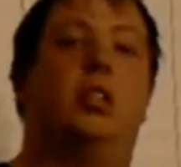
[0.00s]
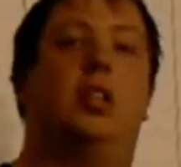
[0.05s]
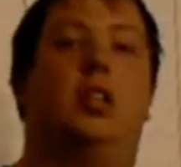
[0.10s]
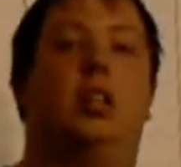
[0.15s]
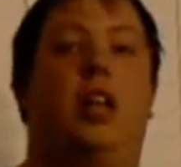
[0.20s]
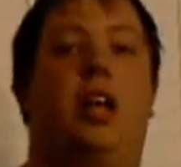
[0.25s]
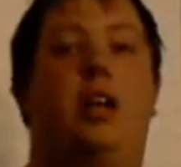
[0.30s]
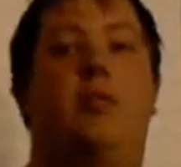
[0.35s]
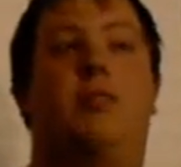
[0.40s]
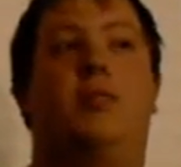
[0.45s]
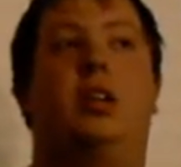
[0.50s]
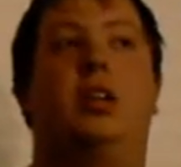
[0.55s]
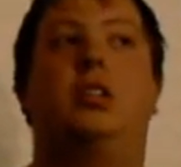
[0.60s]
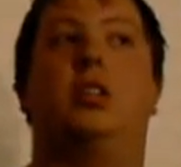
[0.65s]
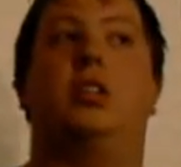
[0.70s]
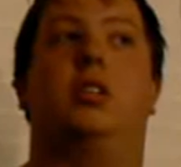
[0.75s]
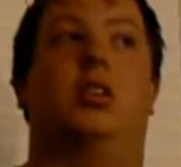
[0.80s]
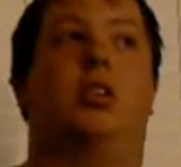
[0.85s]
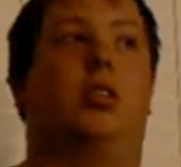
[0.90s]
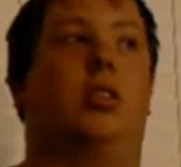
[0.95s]
land
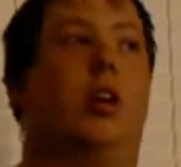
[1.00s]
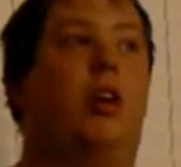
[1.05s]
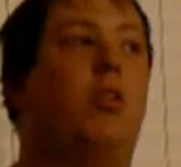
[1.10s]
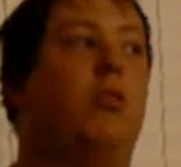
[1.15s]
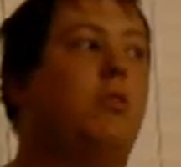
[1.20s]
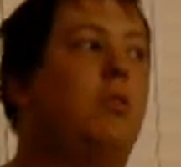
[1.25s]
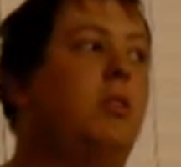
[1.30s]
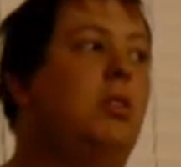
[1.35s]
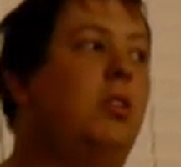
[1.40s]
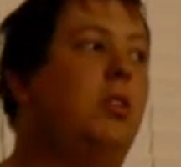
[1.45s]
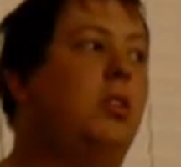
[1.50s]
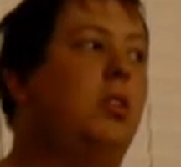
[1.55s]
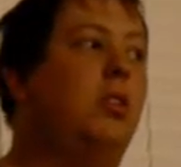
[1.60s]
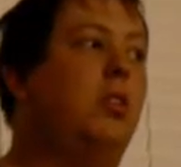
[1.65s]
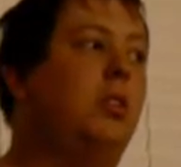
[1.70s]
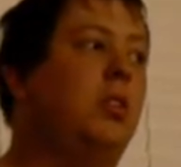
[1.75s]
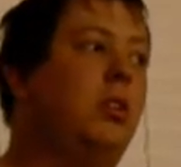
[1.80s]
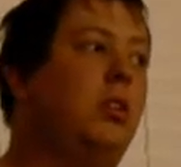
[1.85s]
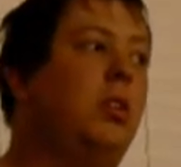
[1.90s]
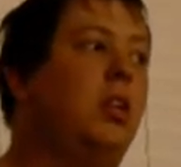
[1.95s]
prices are low
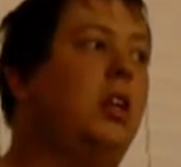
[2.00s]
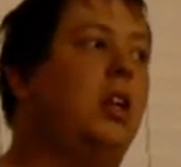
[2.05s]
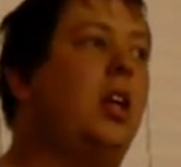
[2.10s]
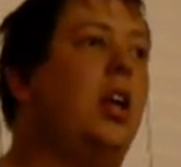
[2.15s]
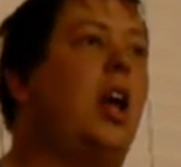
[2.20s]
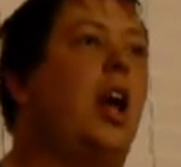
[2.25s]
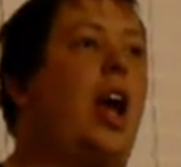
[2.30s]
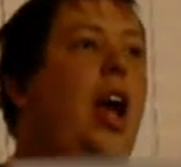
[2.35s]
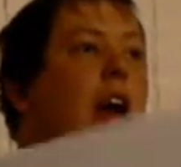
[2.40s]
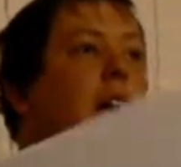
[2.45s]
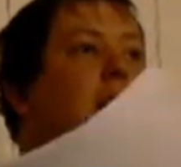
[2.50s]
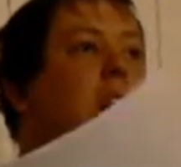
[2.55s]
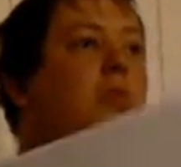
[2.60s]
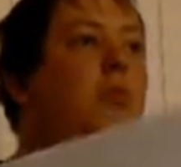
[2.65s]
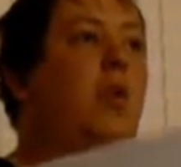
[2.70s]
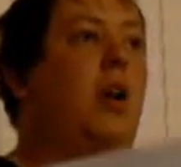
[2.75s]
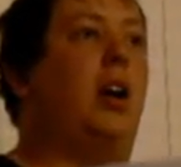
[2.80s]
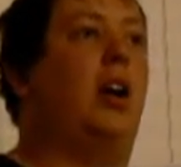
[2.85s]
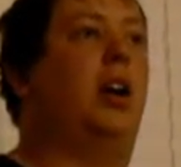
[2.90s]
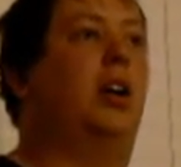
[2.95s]
and
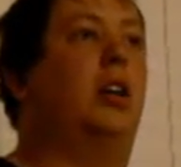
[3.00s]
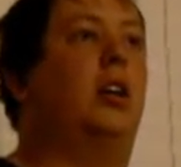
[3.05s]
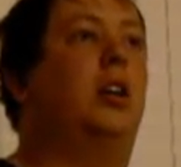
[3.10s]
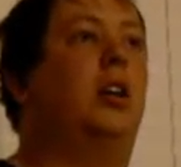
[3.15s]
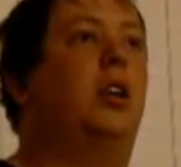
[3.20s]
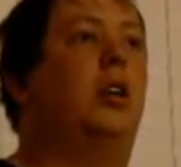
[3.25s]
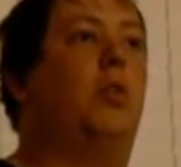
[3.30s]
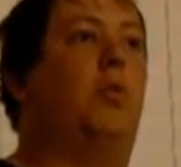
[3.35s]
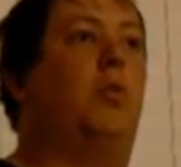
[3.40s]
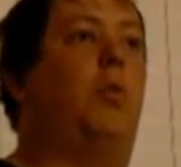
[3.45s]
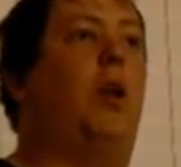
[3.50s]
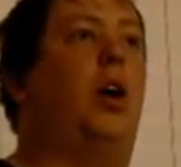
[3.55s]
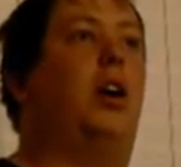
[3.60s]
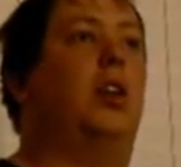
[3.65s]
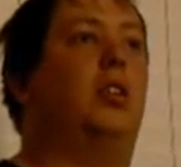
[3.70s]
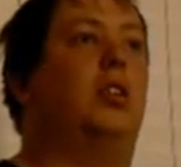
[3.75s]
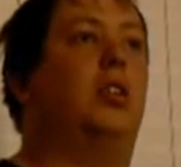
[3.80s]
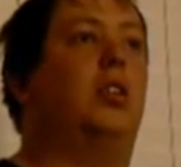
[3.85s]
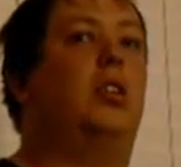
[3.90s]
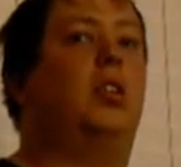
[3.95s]
where
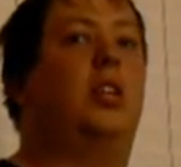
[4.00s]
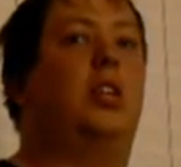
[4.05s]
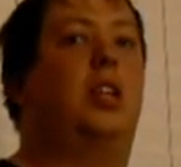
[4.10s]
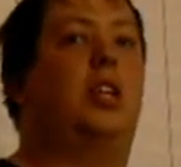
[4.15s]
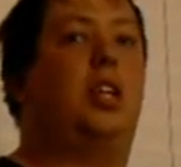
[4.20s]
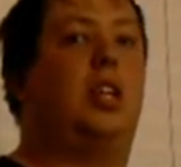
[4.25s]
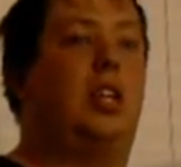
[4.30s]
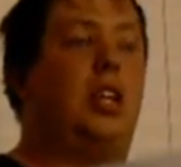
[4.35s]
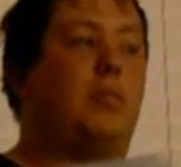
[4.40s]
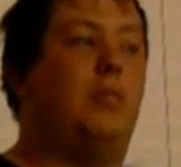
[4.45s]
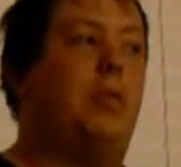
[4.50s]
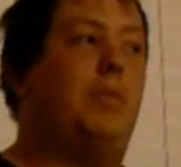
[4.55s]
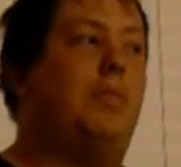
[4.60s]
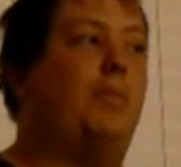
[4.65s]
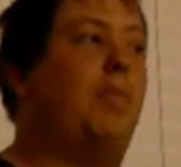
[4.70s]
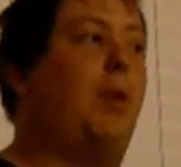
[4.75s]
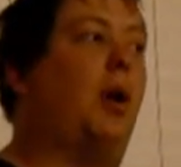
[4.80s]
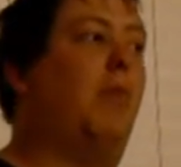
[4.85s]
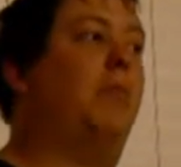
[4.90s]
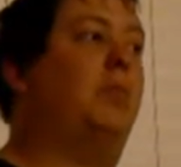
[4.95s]
water can be
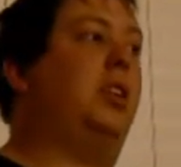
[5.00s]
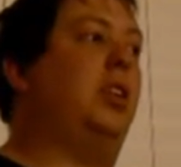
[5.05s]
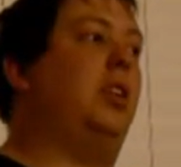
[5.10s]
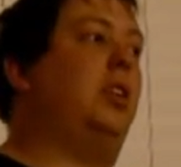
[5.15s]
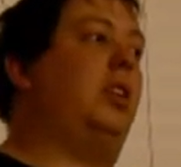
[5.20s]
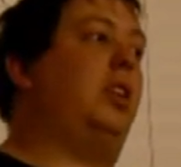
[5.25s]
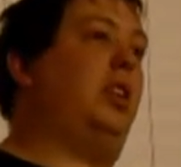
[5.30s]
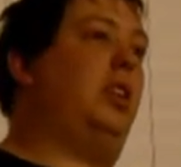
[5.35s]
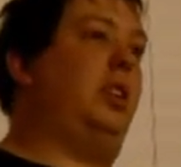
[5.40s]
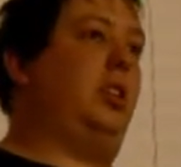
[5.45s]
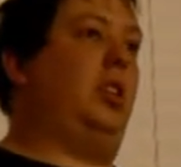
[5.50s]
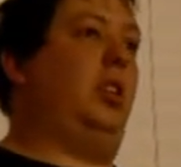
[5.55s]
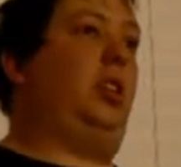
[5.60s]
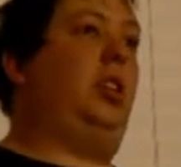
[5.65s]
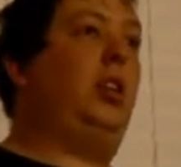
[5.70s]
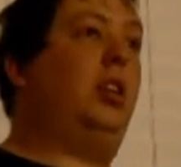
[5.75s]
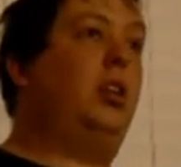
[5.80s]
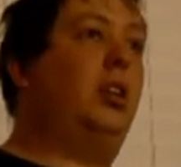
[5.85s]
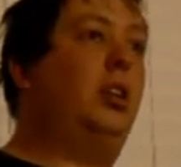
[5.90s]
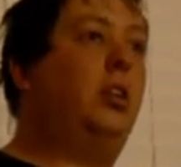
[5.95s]
pumped in easily.